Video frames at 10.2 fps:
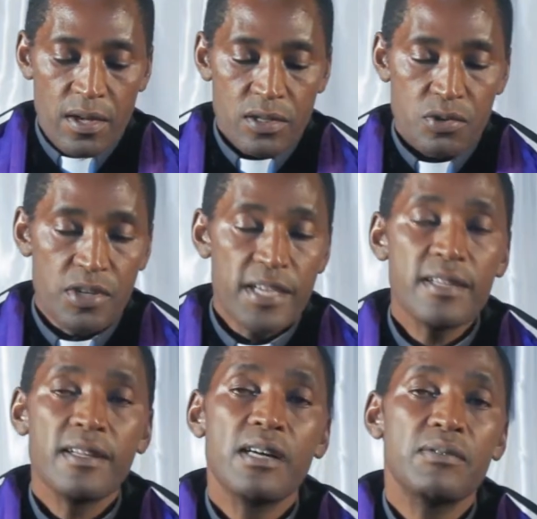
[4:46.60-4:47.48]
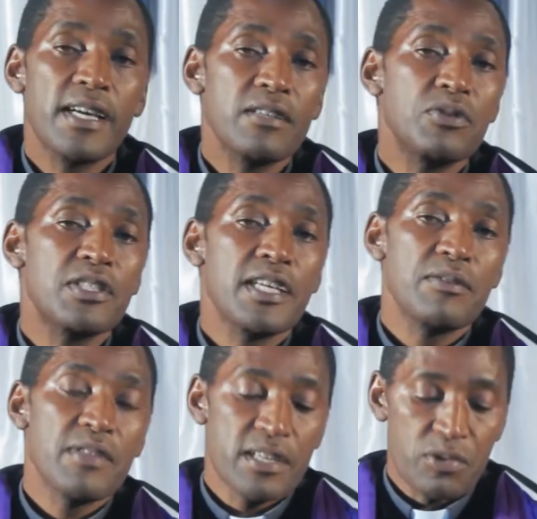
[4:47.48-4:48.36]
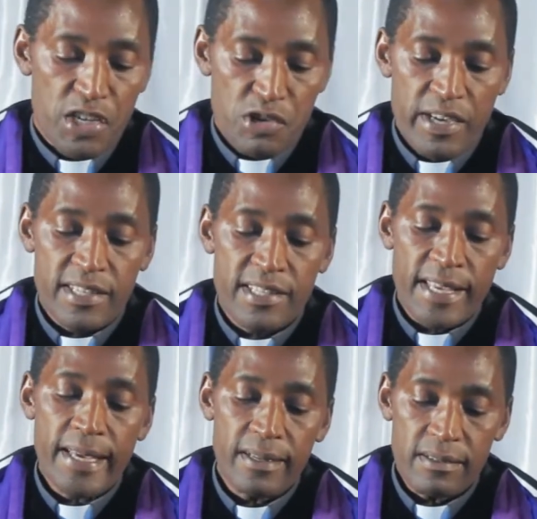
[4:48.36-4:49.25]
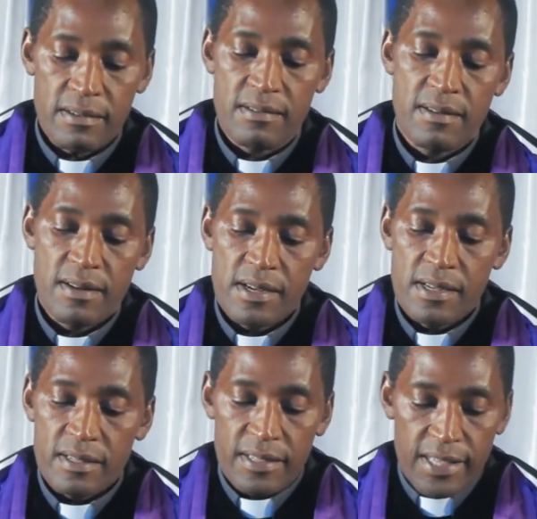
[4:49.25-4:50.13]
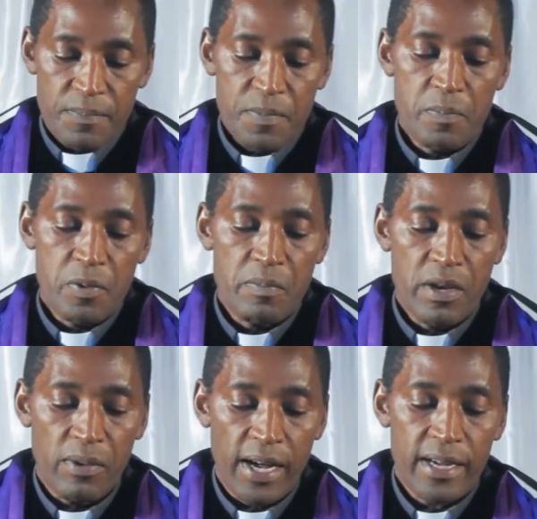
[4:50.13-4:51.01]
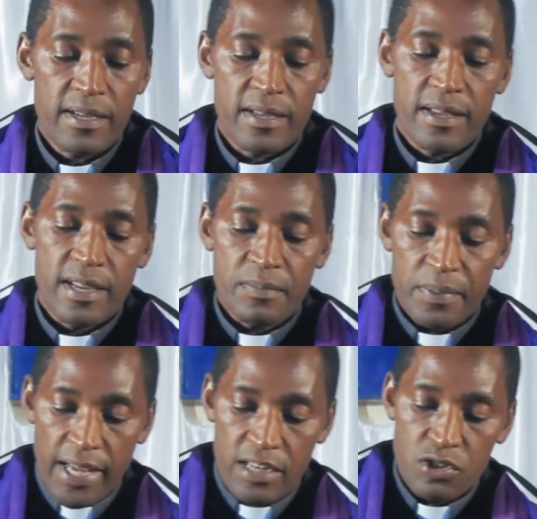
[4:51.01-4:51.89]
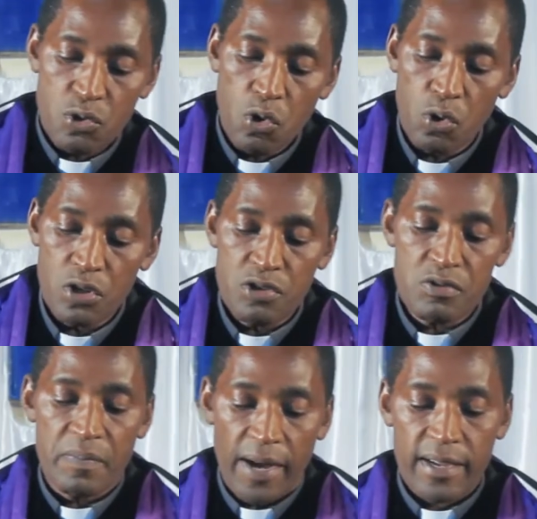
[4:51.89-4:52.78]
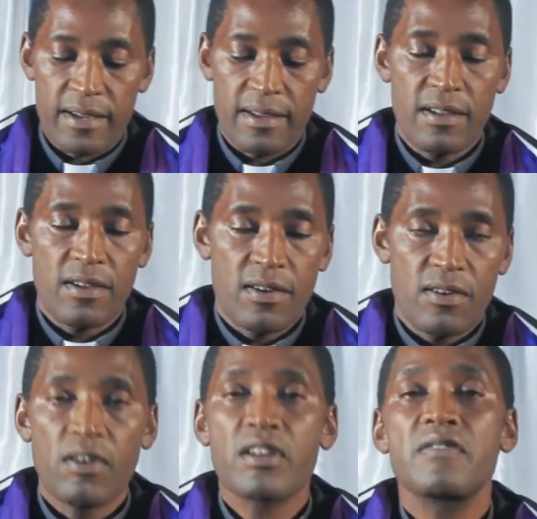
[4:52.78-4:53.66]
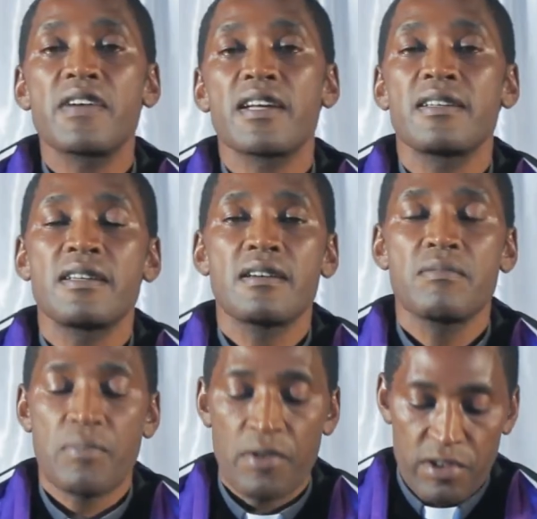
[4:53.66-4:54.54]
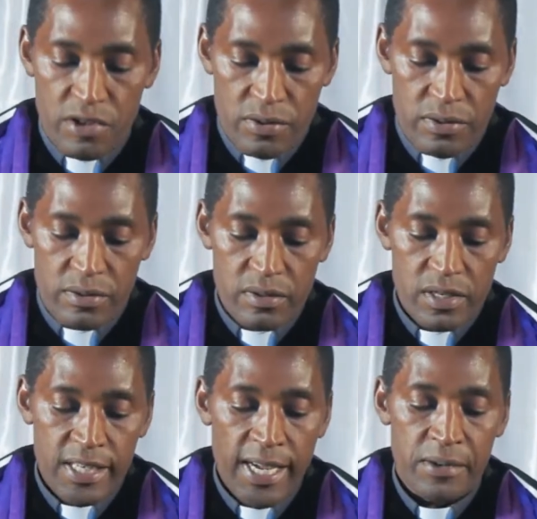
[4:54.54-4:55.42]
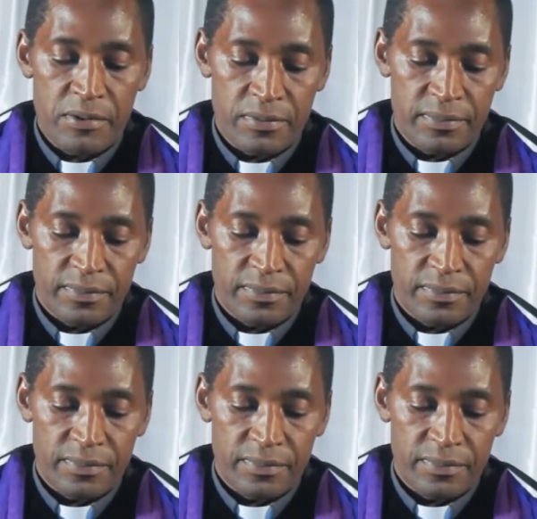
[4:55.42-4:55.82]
Today, I would like to tell you that when you excel, some people may work and plan to hold you back or even bring you down.